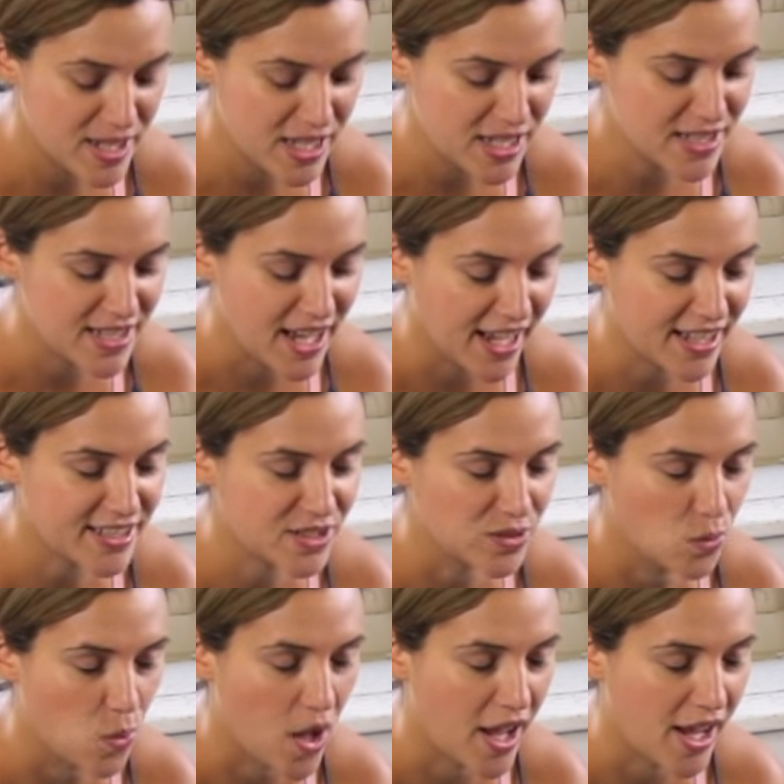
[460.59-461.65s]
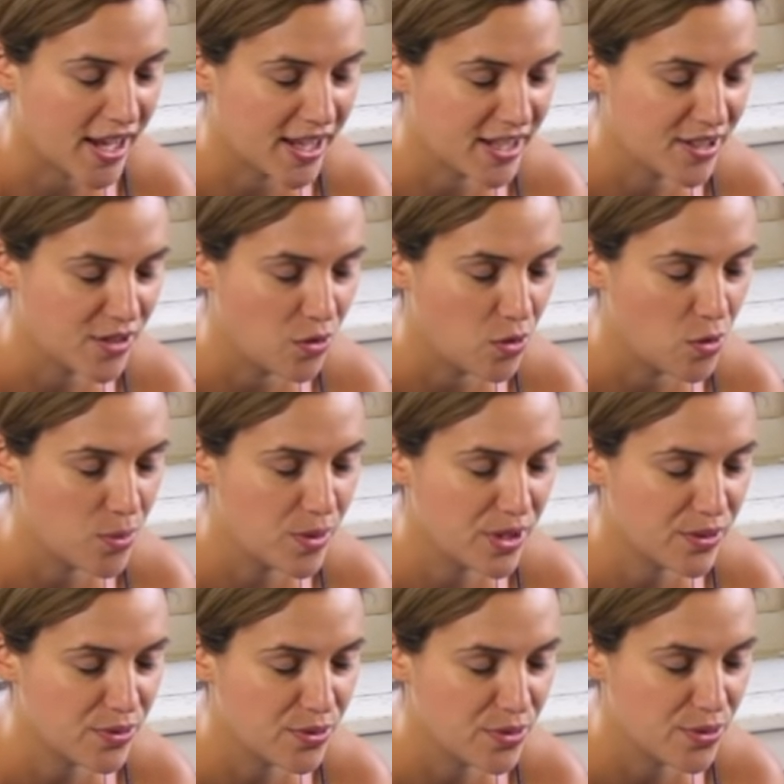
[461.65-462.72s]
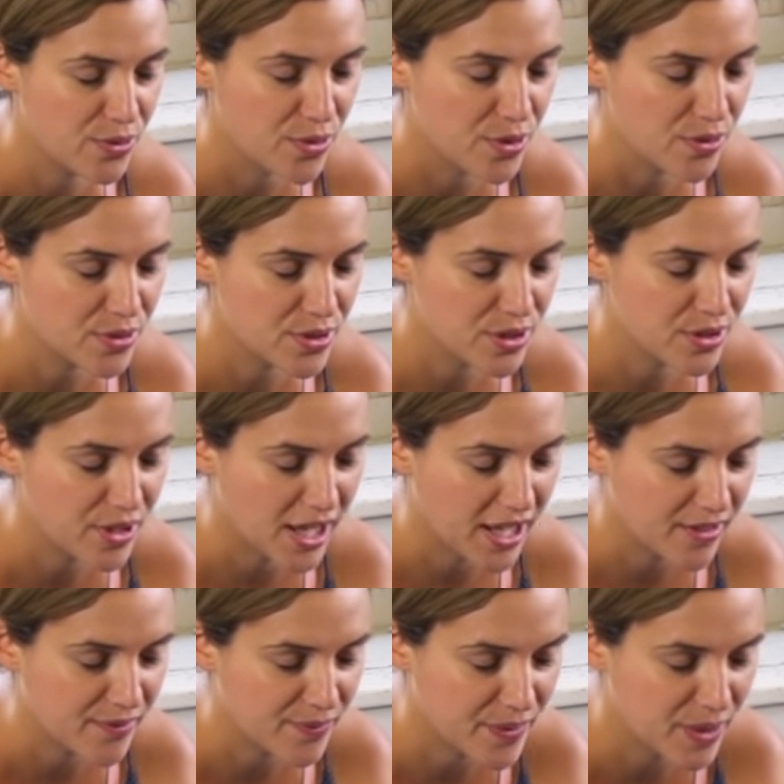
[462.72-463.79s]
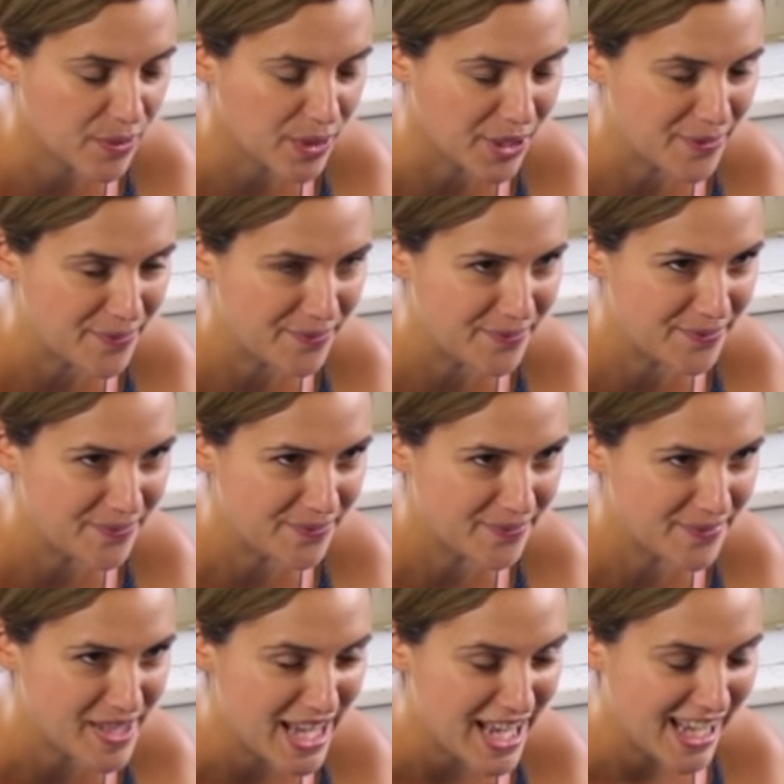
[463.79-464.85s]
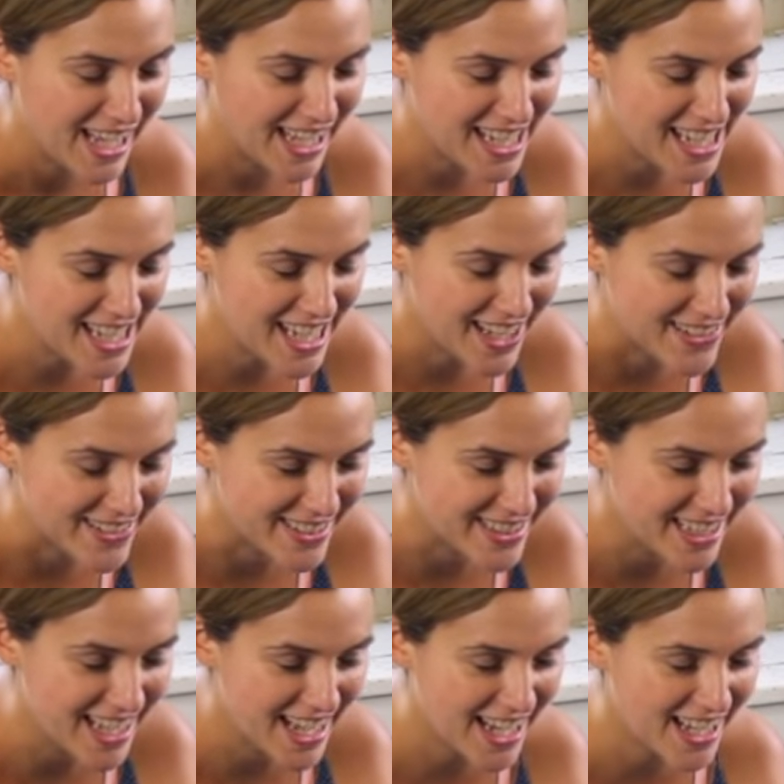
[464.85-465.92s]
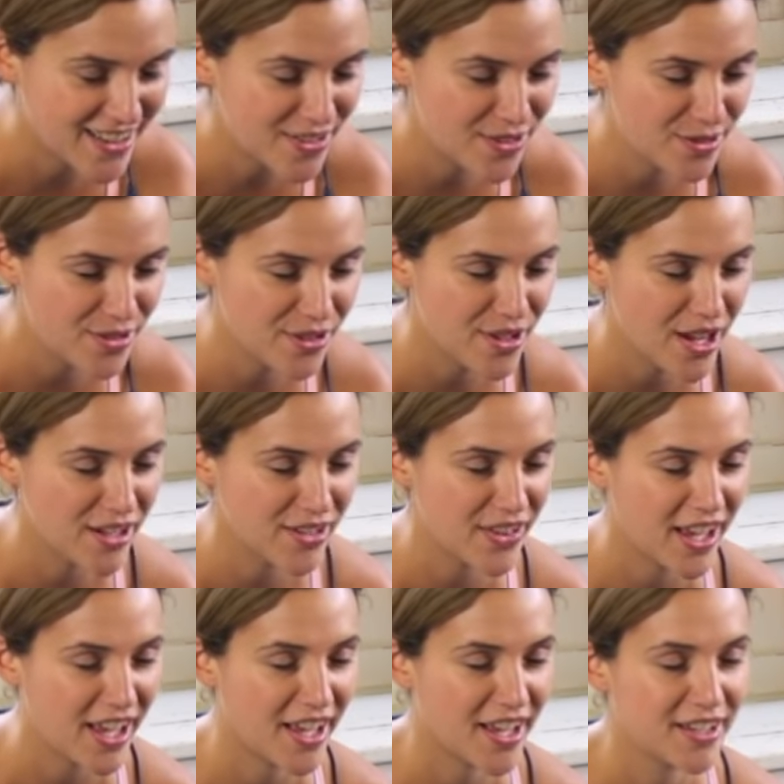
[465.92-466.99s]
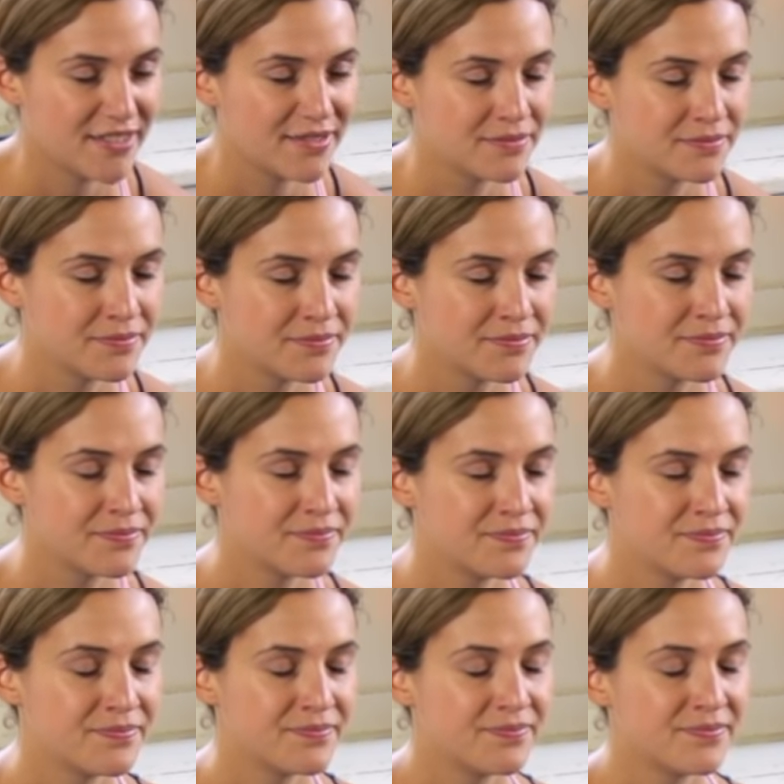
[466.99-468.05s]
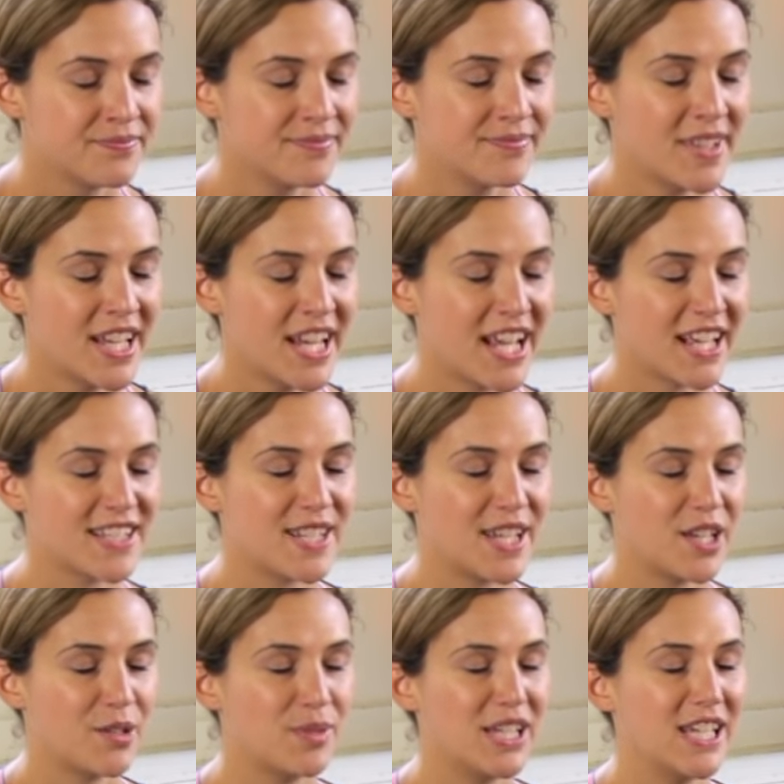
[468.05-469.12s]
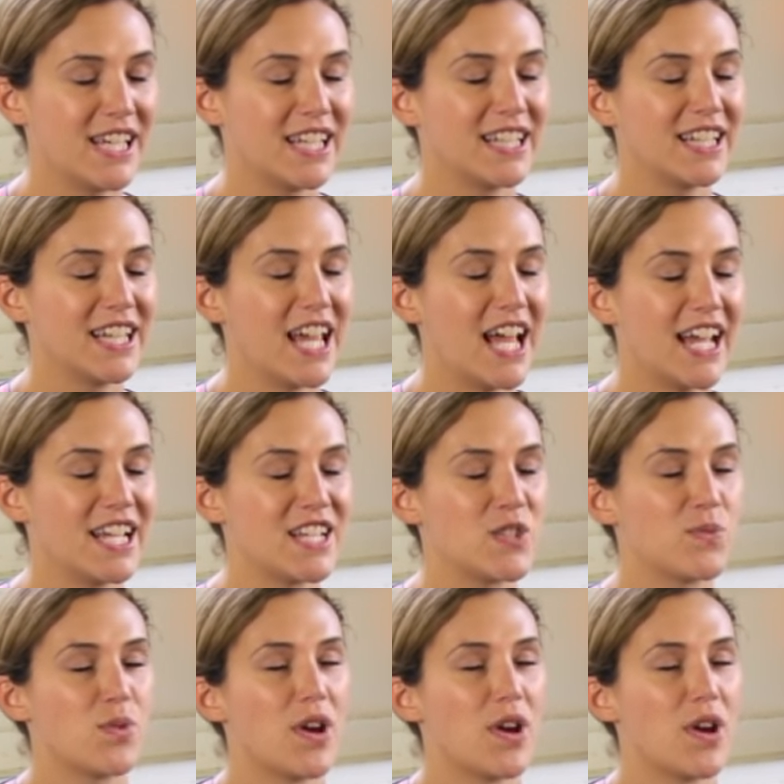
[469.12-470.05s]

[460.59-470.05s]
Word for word: knees nice and wide, opening through the throat. Okay, here we go. Inhale, lengthen through the crown of the head. And exhale, begin lion's